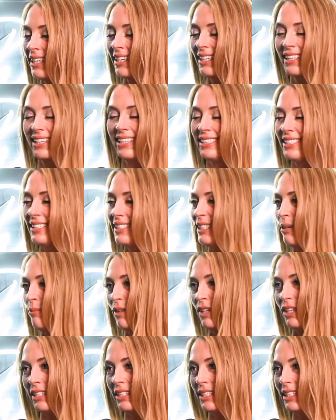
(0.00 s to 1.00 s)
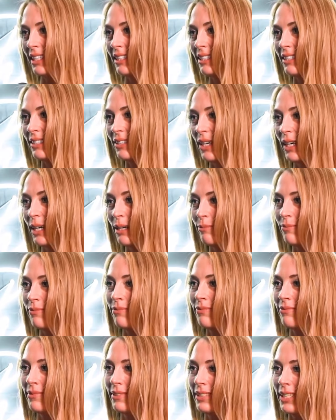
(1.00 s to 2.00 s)
This is similar to Instagram.
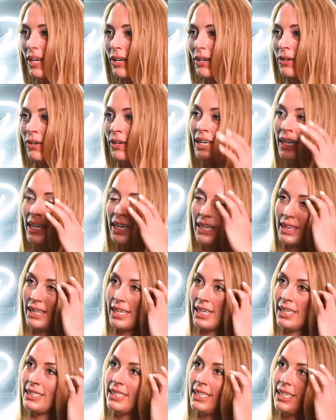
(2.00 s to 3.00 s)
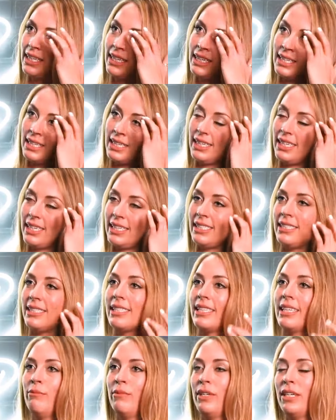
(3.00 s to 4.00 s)
So LinkedIn is
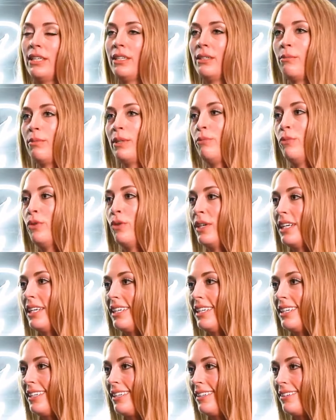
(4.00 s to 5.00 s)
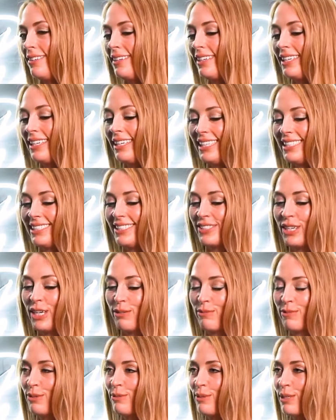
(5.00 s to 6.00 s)
can be a little bit more
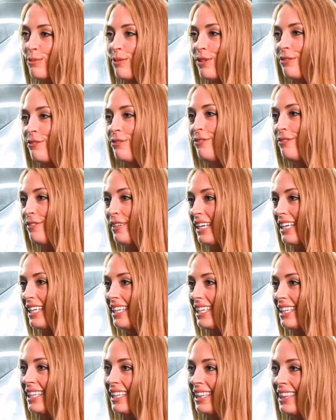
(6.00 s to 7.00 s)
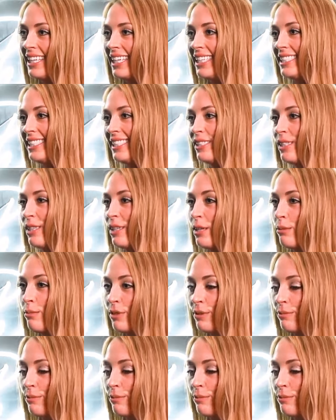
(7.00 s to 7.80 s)
Instagram's almost more fun, and then LinkedIn's a little bit